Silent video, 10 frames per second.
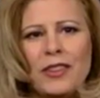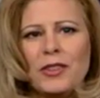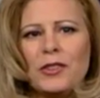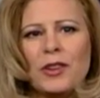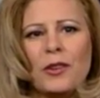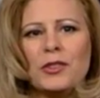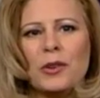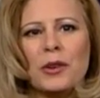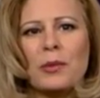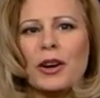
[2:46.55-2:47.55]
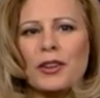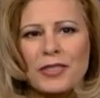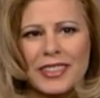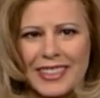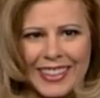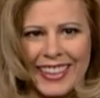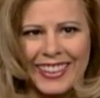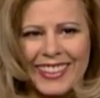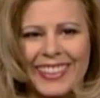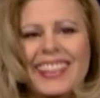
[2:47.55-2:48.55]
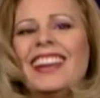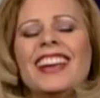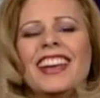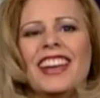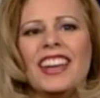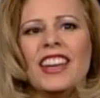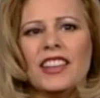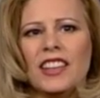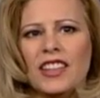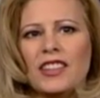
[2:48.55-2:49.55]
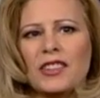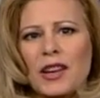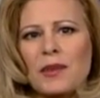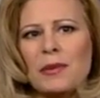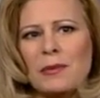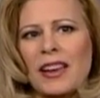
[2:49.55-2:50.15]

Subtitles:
if you don't do it perfectly, it's going to be